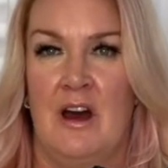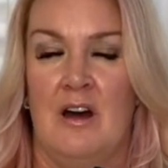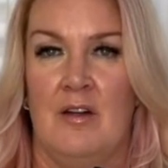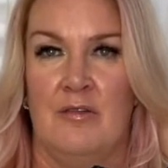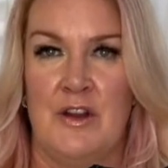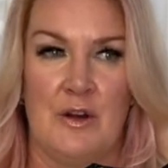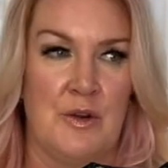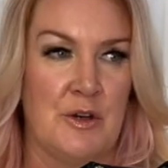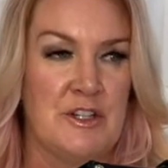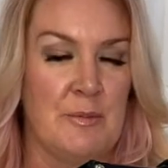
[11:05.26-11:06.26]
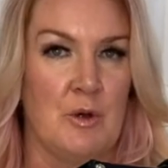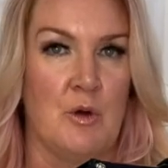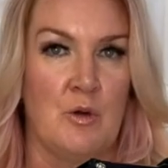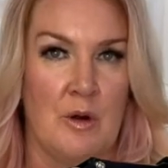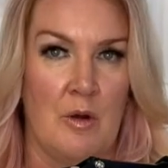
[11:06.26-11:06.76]
of, your typical
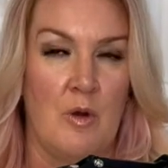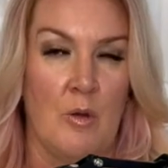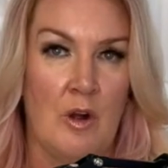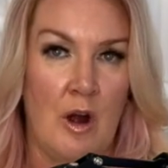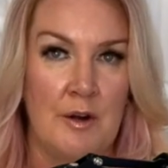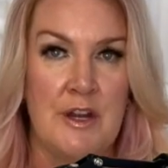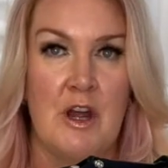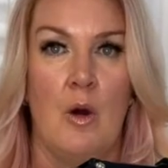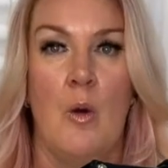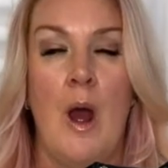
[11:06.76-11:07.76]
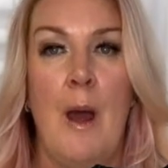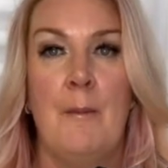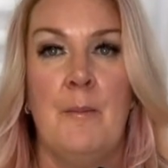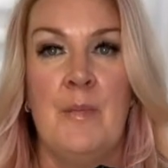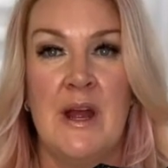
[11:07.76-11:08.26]
quote unquote cardio
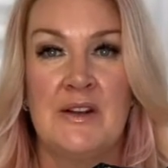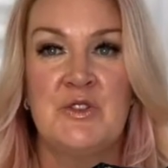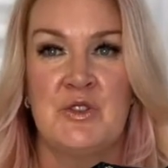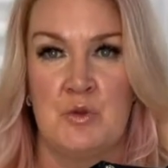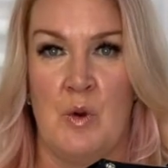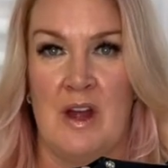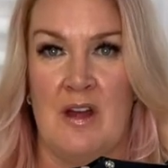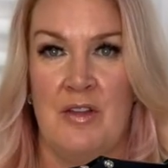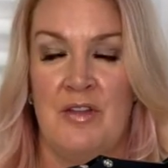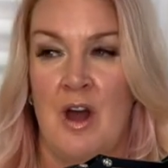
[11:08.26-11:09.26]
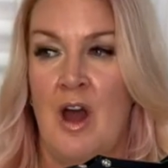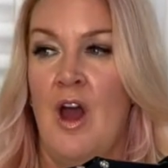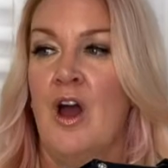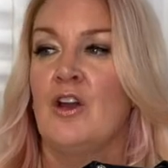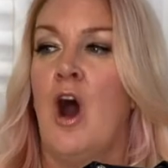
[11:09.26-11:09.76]
mixed with
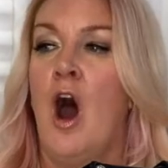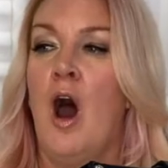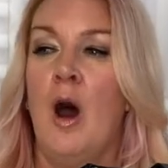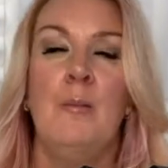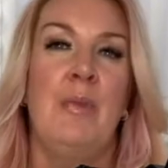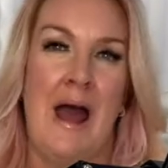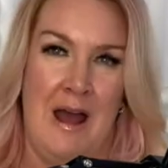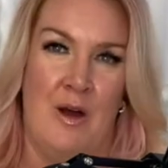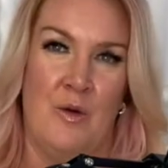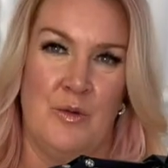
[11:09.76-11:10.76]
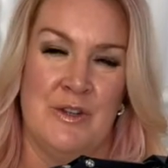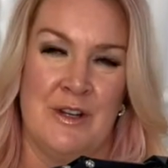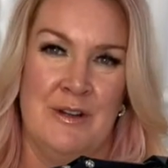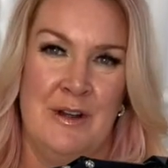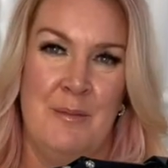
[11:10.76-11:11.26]
compound
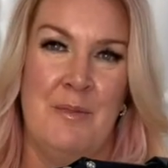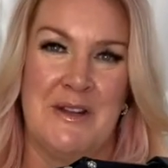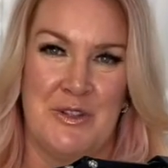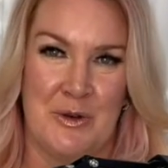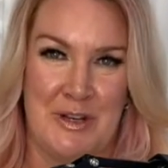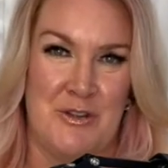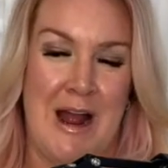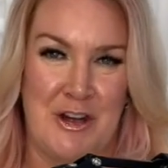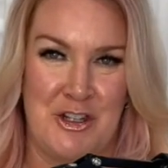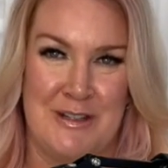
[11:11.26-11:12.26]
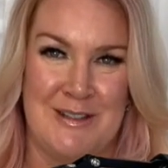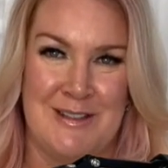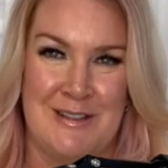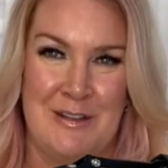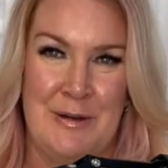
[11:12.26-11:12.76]
muscle contractions.
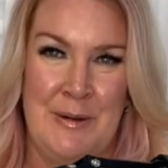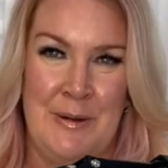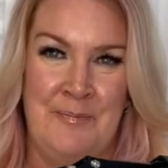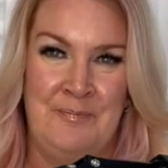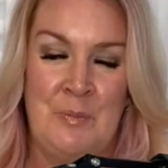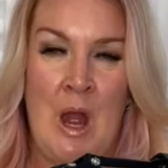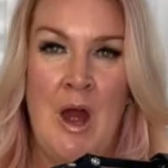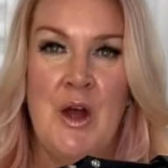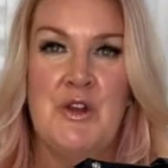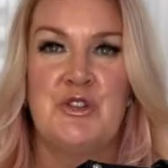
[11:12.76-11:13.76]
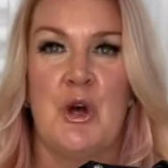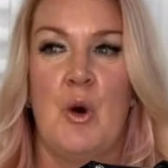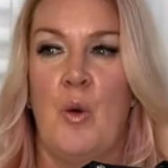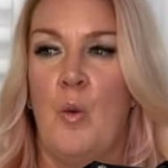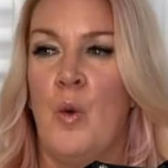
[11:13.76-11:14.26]

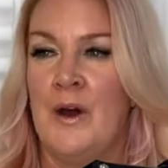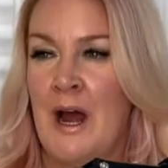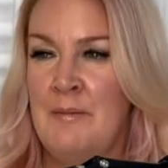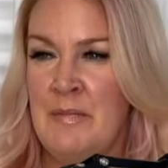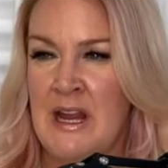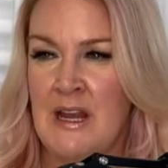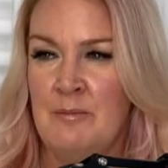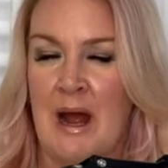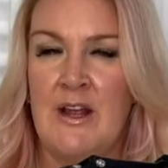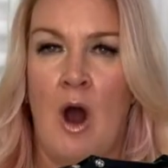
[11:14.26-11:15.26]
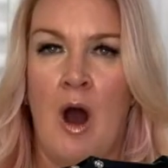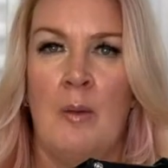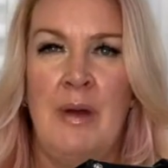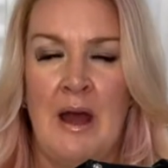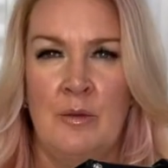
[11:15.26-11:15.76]
So what I mean by
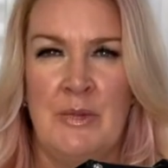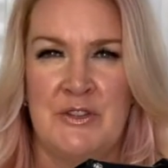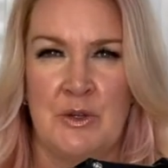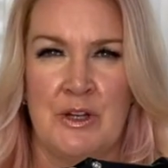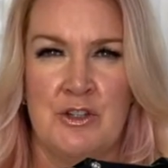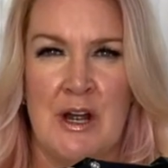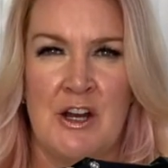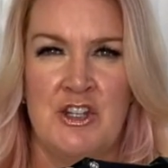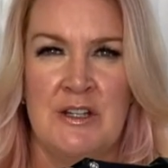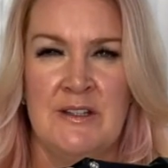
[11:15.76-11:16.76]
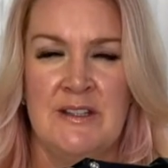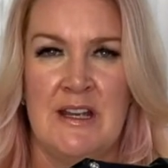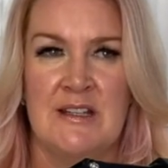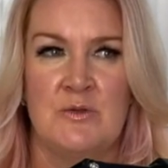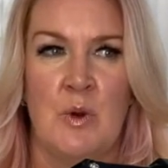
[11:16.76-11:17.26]
compound muscle contractions
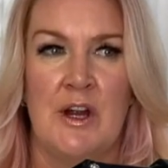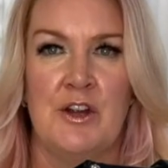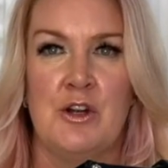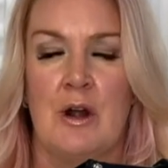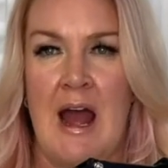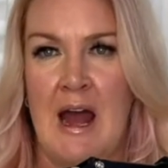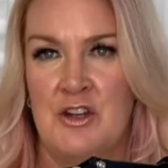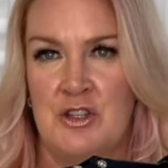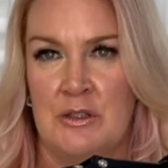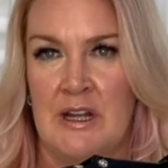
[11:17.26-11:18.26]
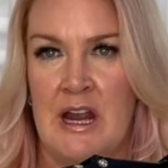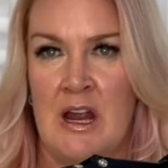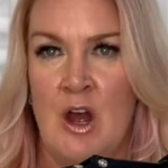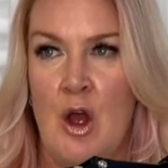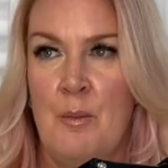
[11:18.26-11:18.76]
is where you're
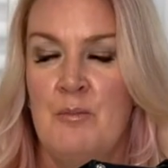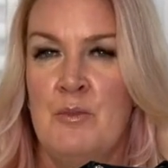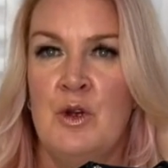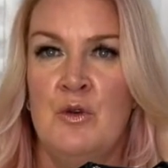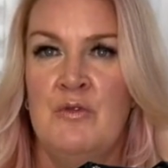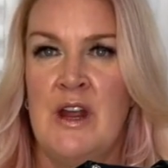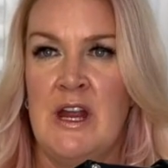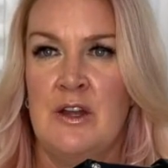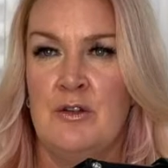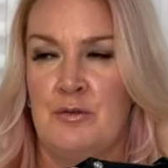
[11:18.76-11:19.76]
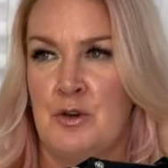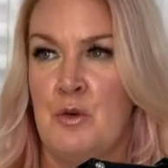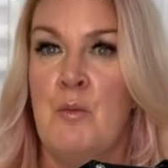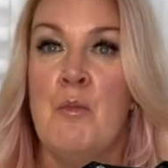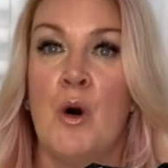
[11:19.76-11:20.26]
actually moving through
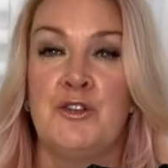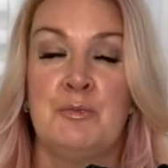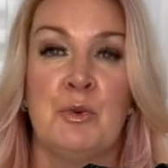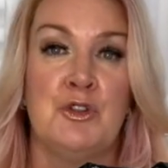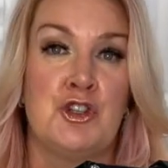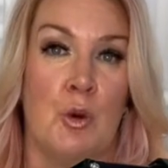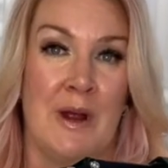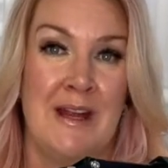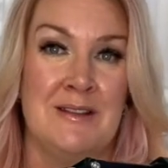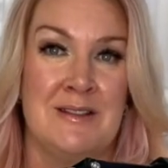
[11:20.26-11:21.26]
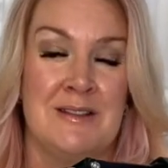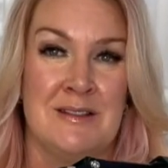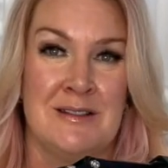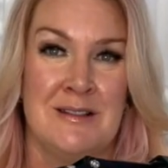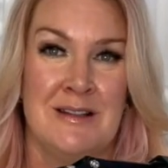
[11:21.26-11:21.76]
multiple joints
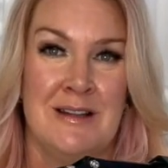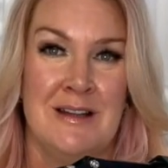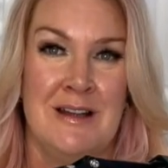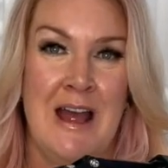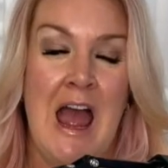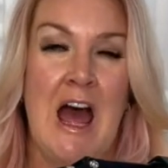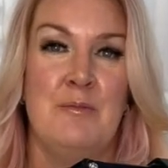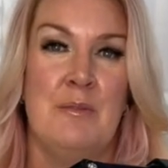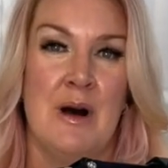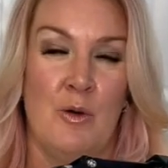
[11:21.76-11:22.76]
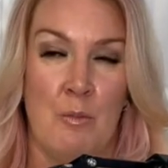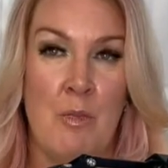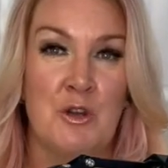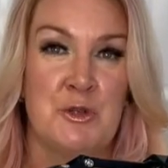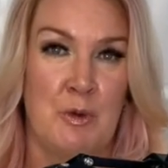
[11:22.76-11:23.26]
and
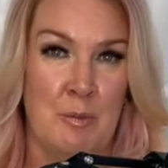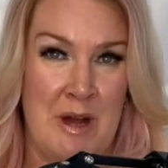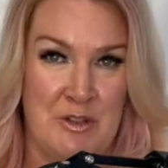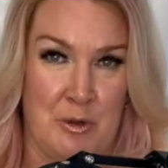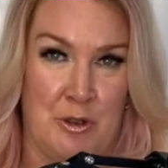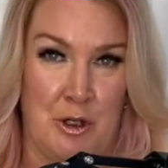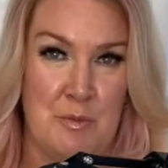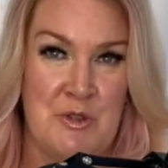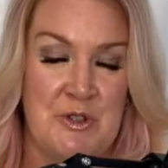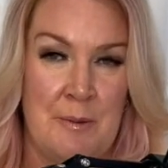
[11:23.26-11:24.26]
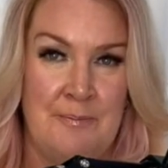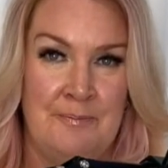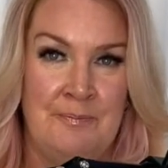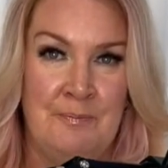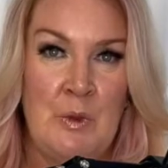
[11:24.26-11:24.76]
multiple muscle groups.
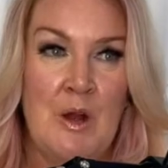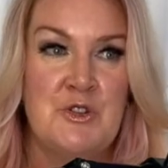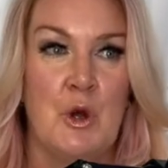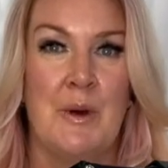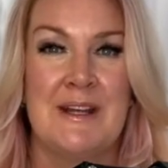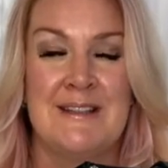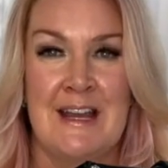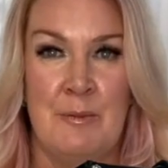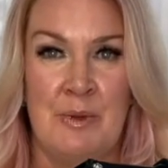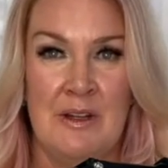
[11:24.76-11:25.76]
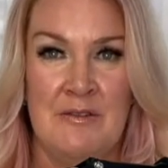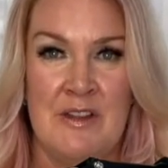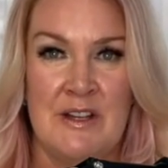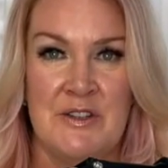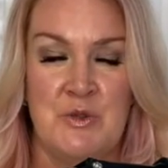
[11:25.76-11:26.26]
So an example of
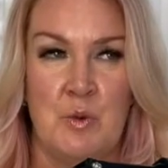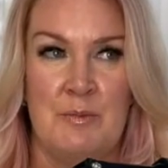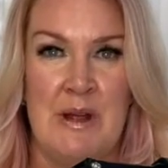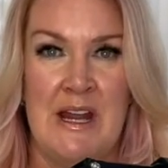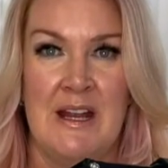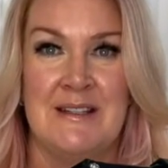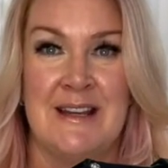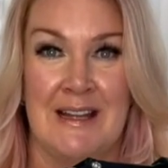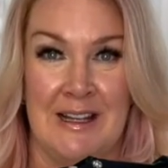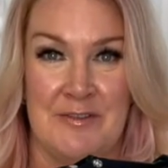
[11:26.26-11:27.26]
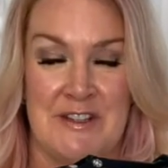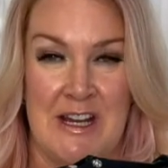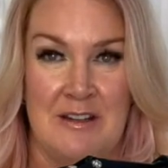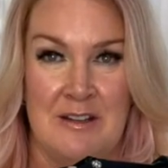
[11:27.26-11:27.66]
this would be deadlifting.